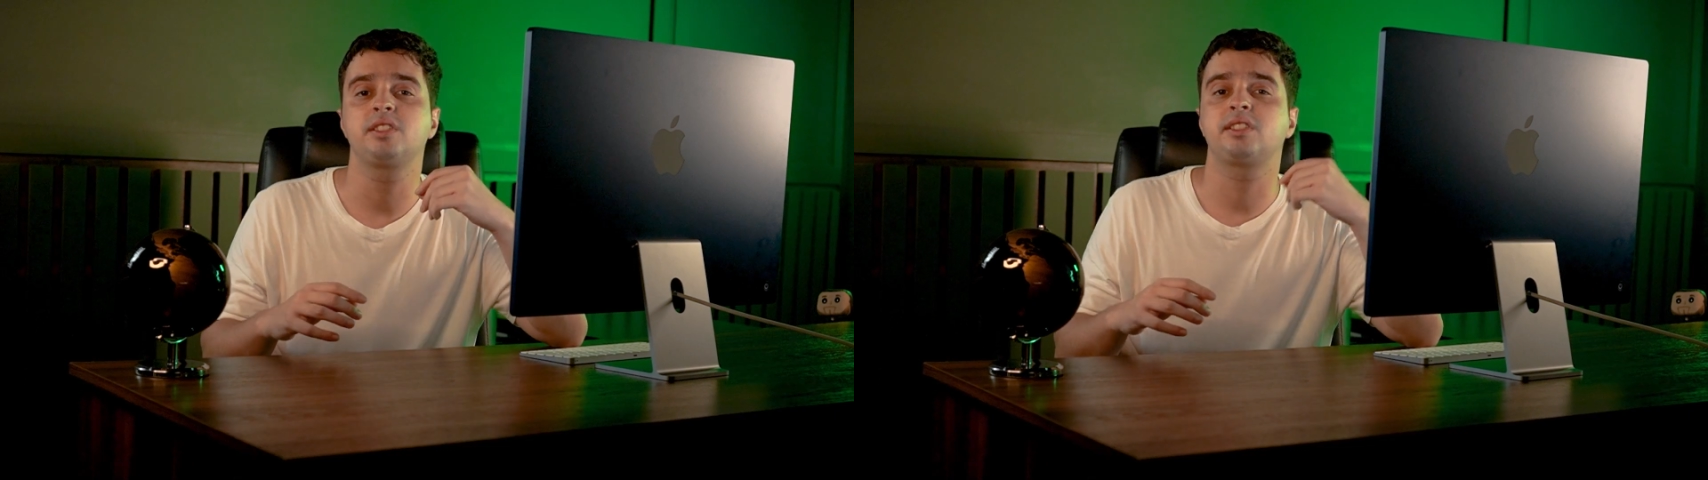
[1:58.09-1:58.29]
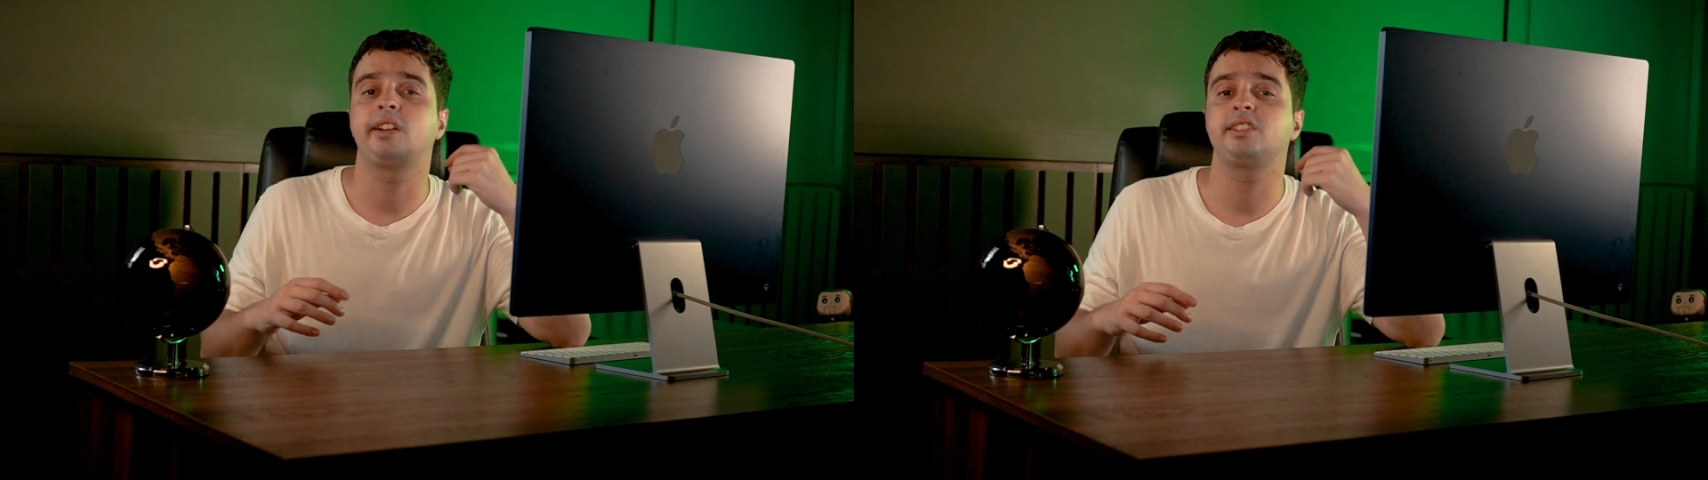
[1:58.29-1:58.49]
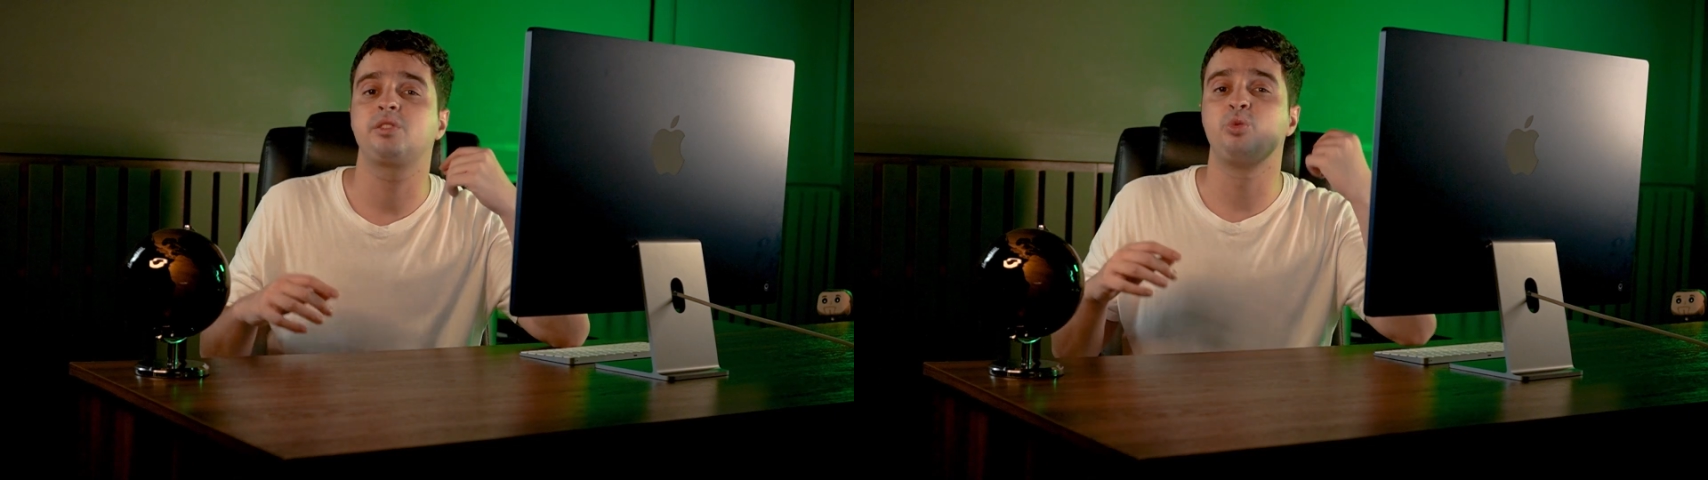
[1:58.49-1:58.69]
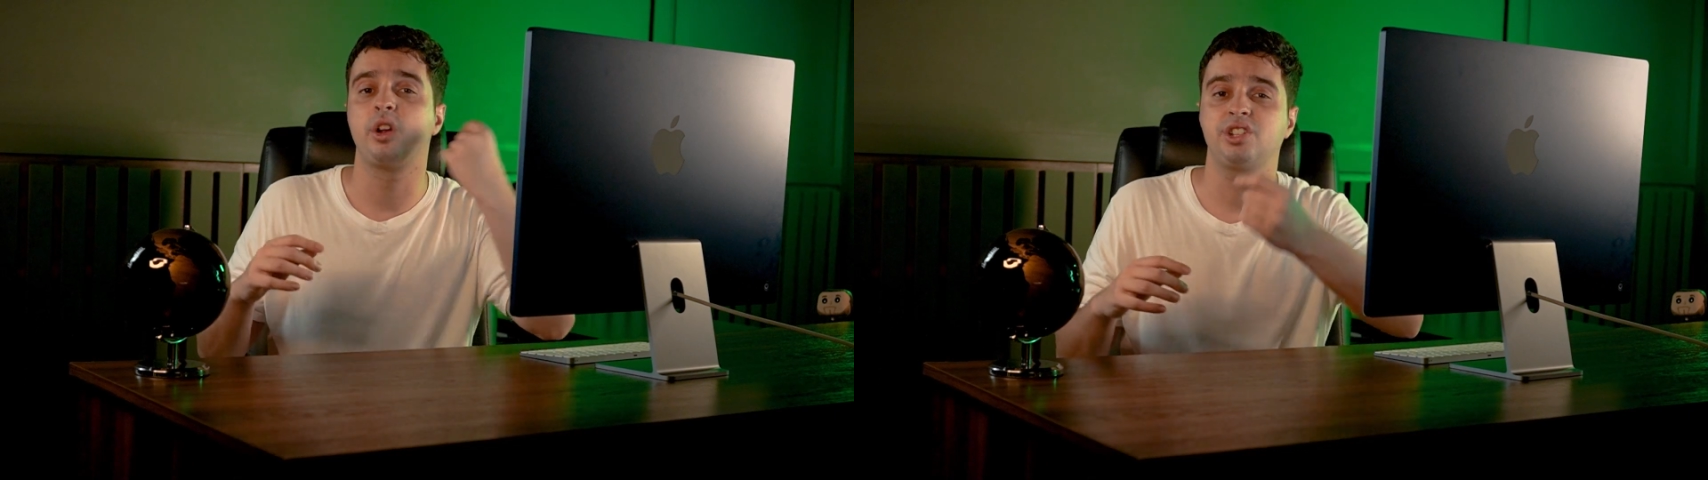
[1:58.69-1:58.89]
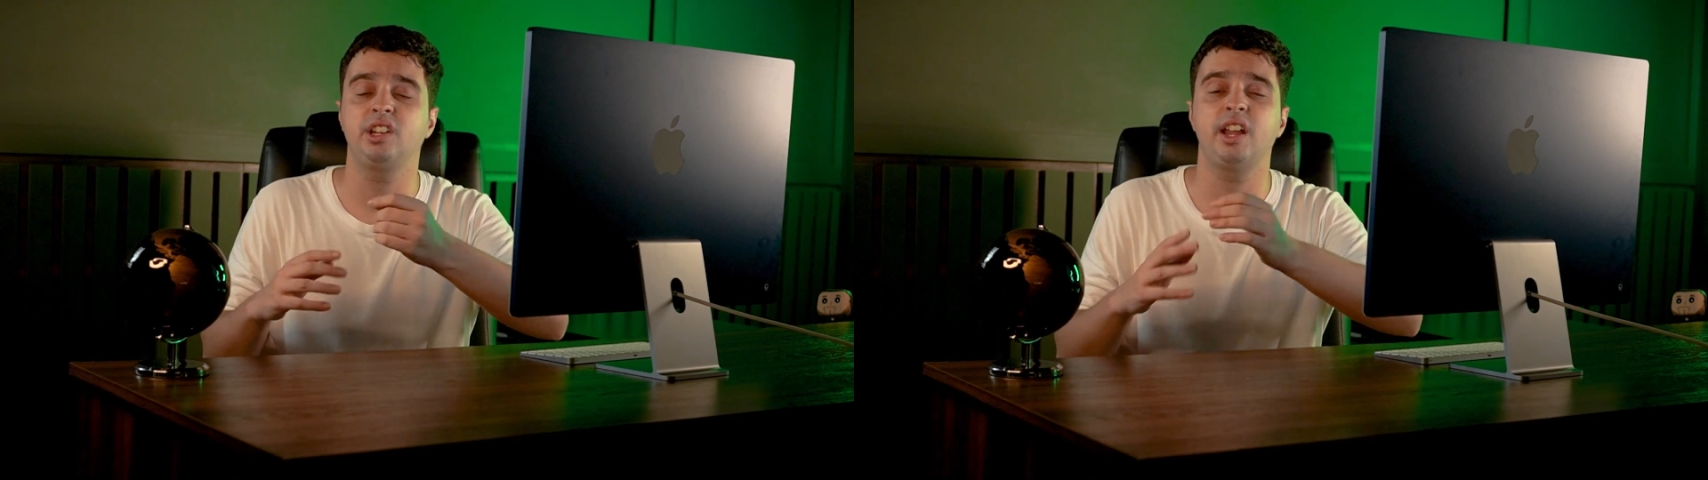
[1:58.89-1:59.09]
starts
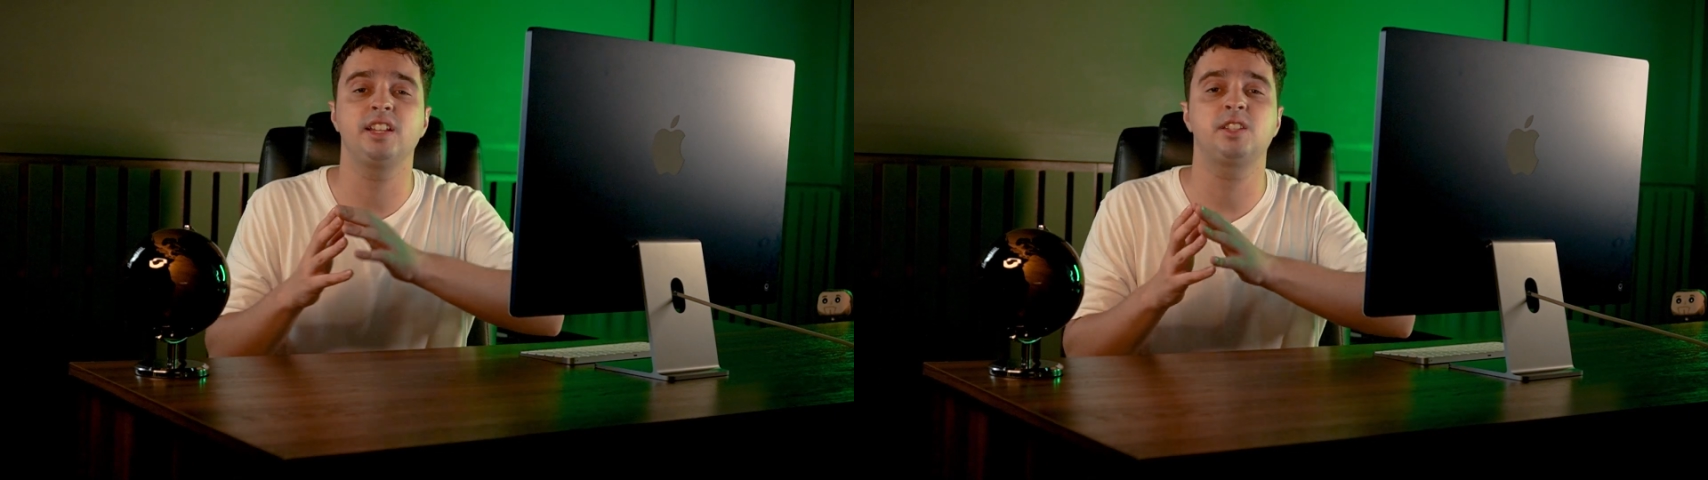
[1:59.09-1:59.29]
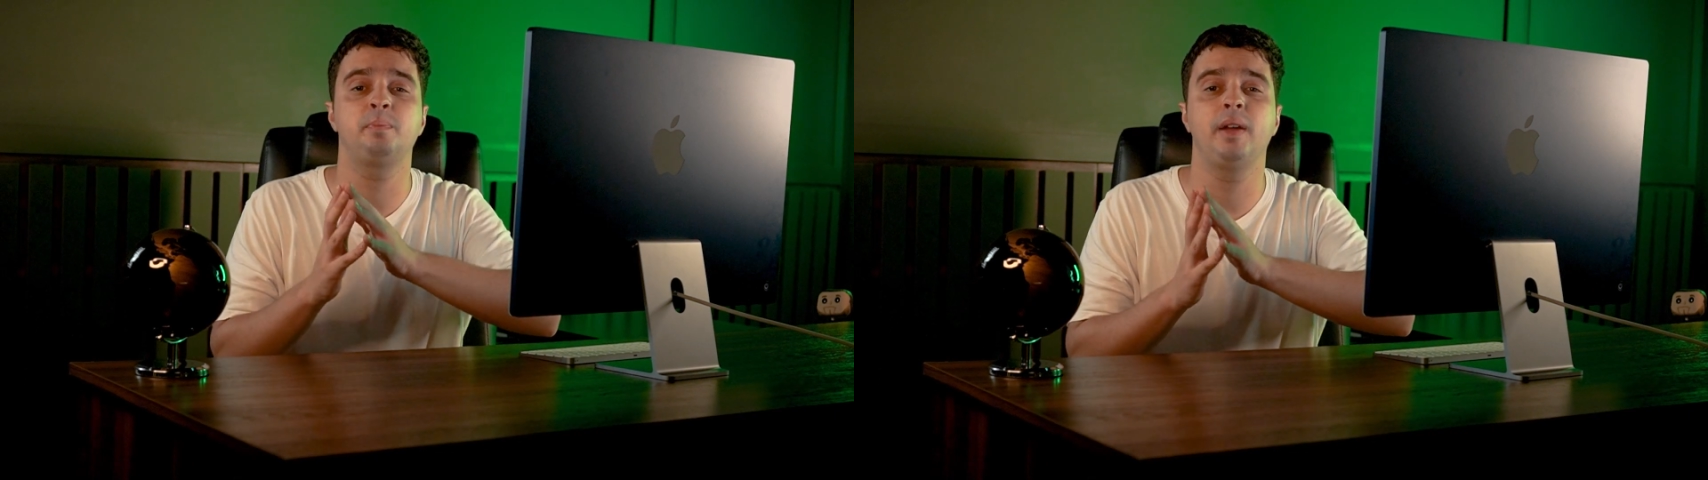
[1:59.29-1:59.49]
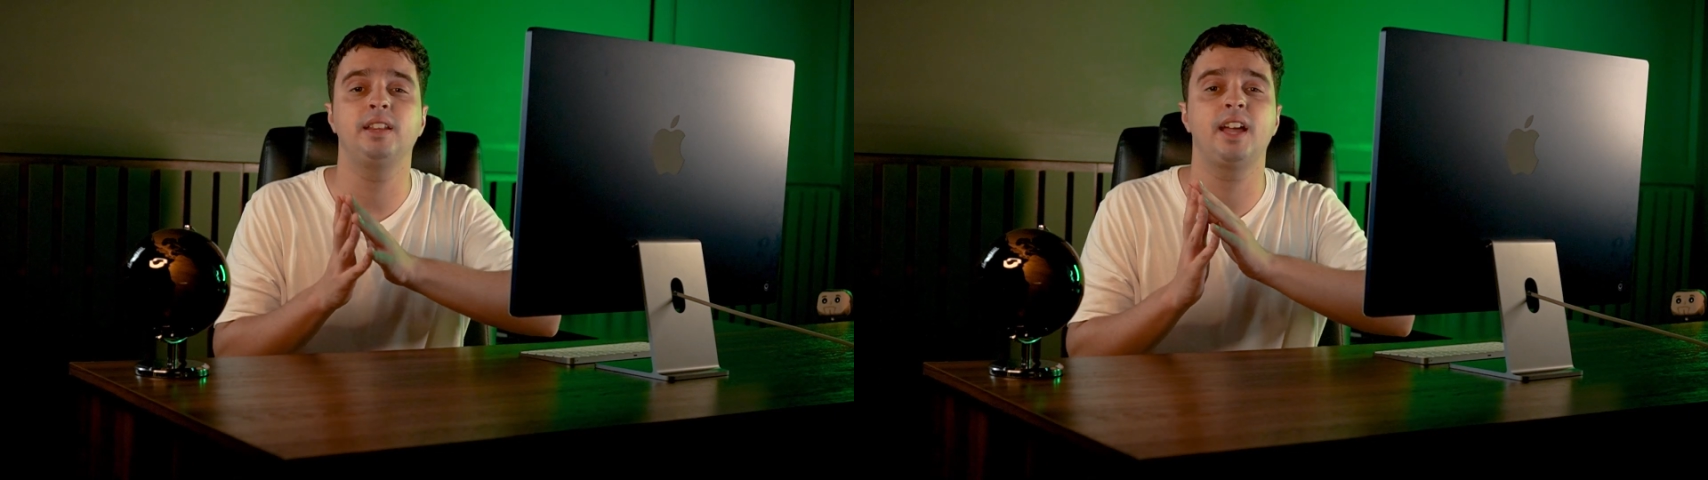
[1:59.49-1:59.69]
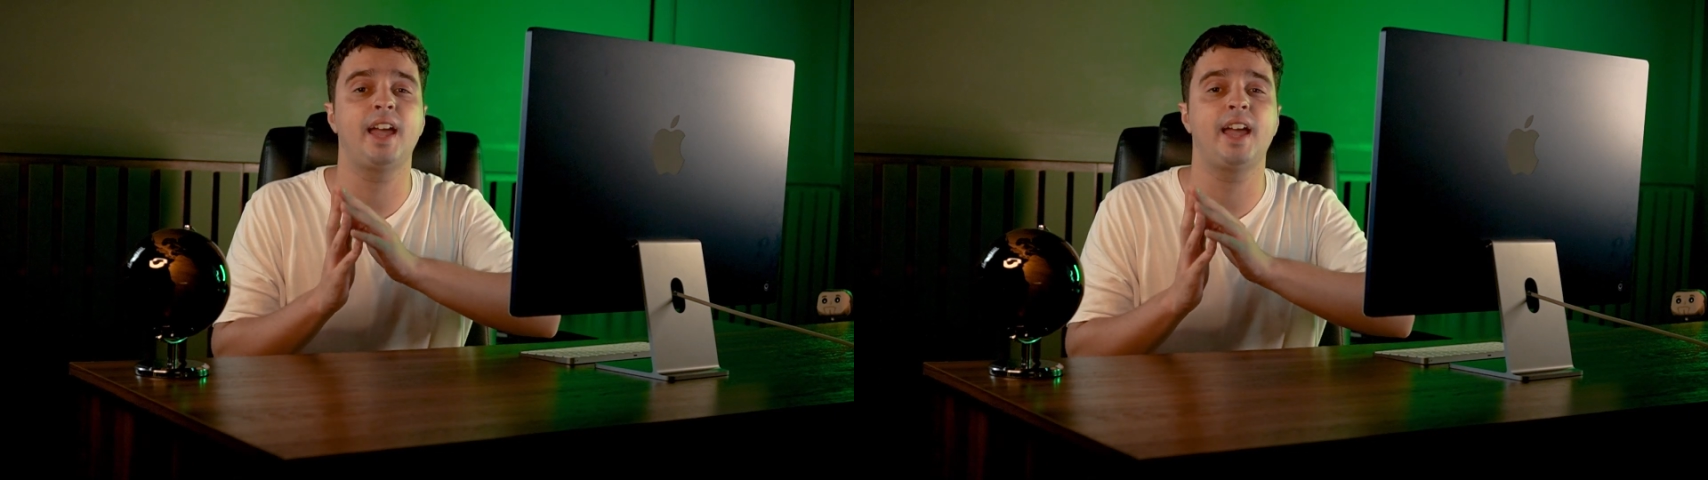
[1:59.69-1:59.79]
rushing and spend